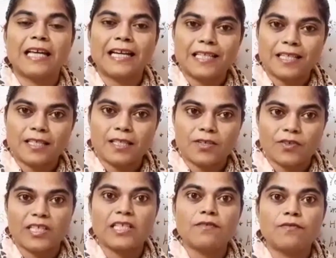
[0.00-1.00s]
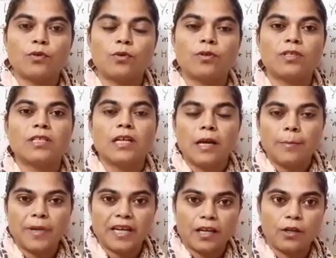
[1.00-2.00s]
That stretching force
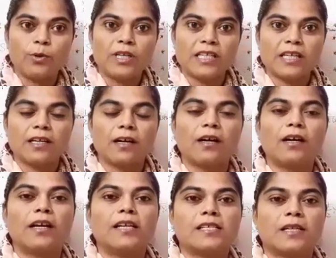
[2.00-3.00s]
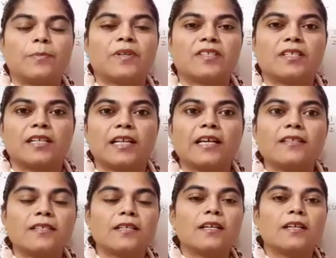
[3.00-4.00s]
per unit area is represented
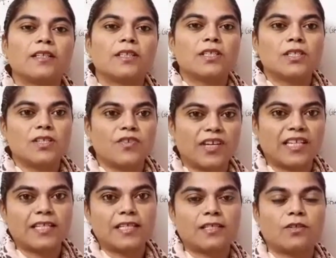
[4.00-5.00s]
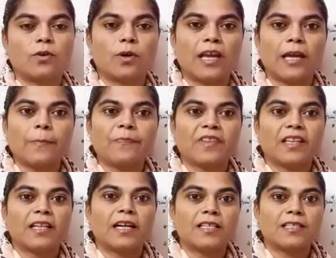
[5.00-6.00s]
as the stress. Okay,
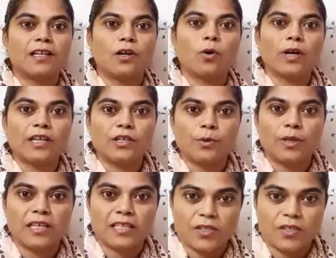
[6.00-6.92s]
that is the longitudinal